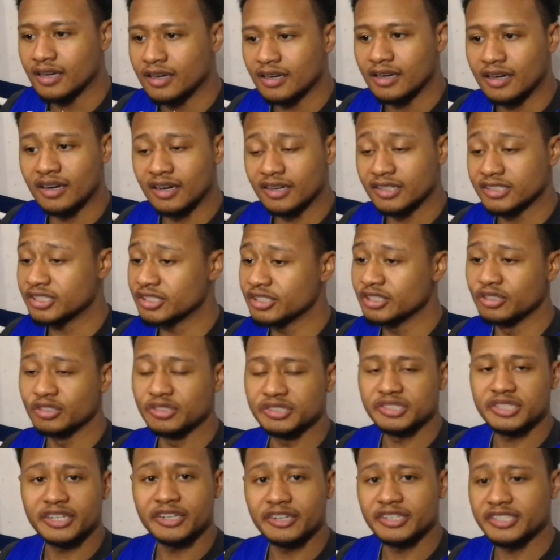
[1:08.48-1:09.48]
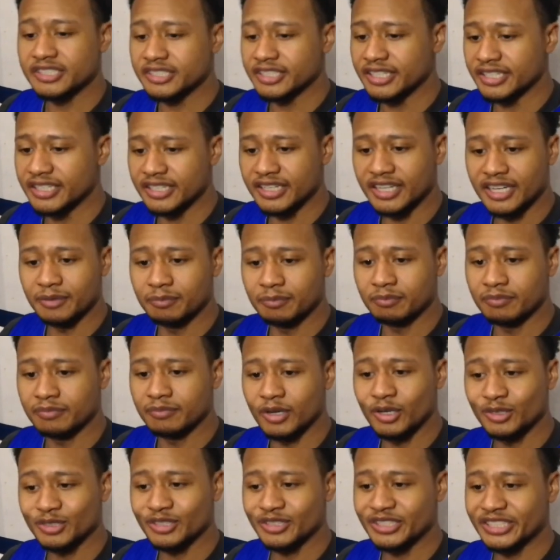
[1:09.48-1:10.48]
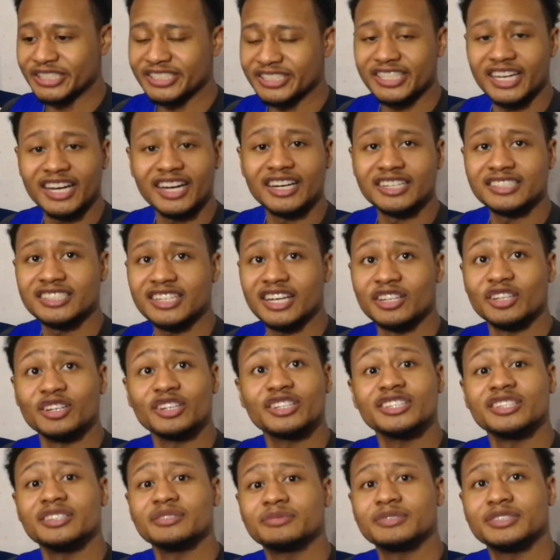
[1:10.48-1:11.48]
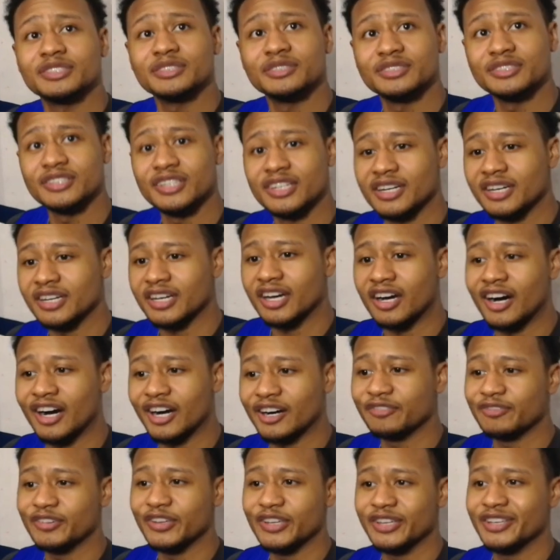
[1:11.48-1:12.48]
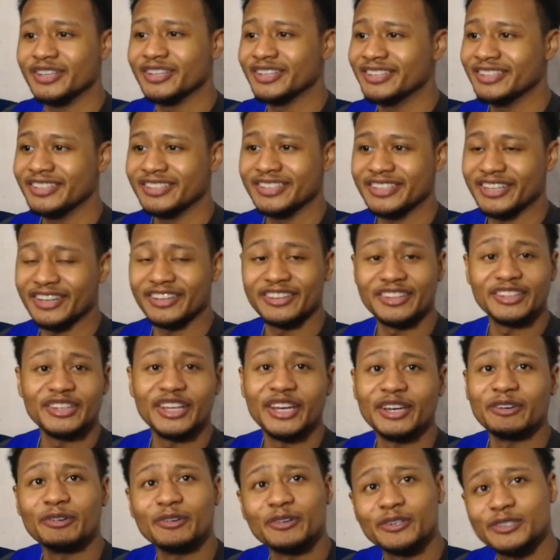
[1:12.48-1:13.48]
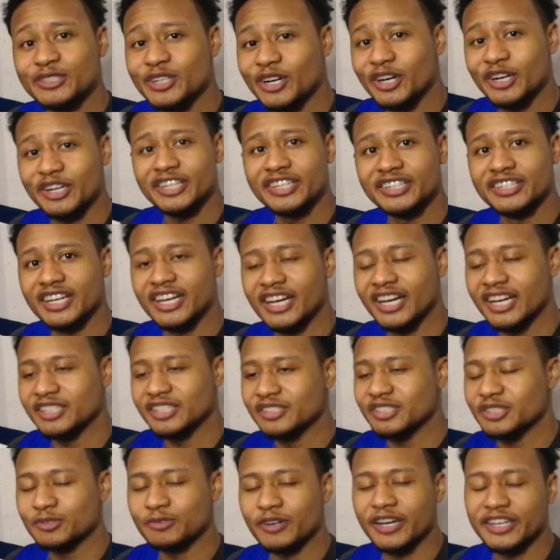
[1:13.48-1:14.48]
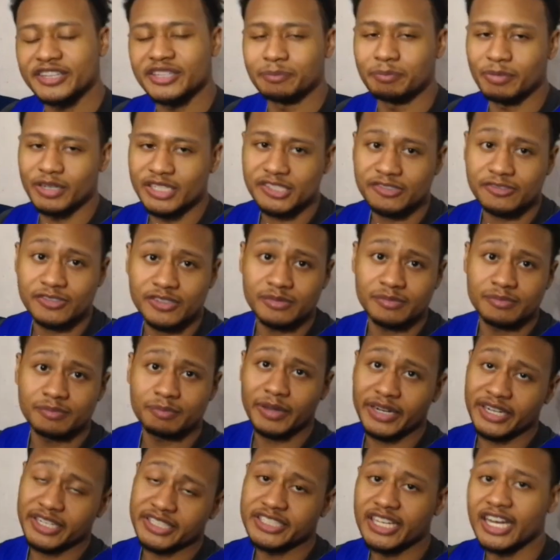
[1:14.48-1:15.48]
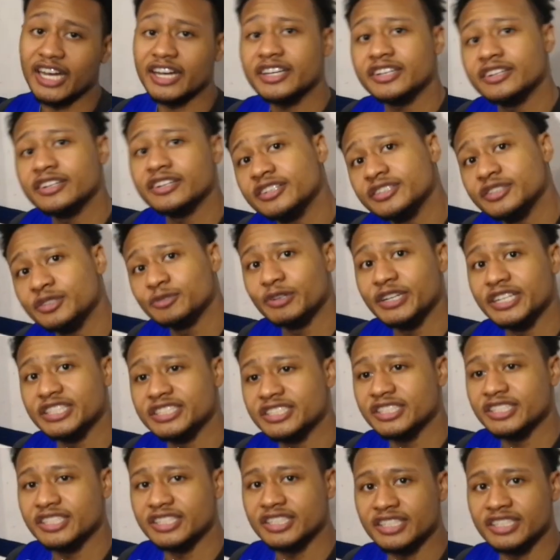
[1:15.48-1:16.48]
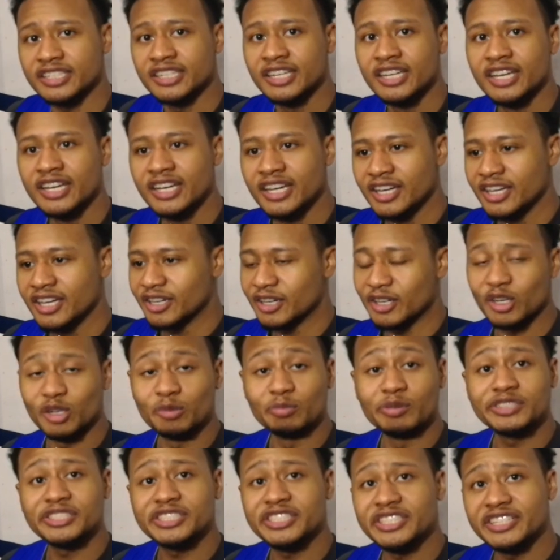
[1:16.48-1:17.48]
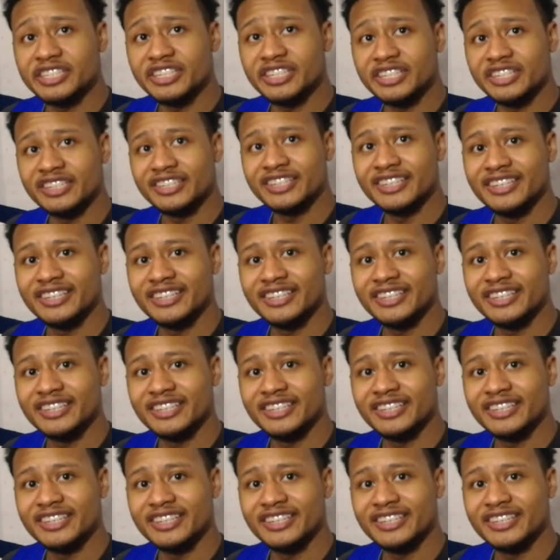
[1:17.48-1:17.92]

uh, it's huge. Like I said, um, most of these guys I look up to. Uh, Harvey, the other day we were talking. I used to ride the bus from Parañaque all the way to Global City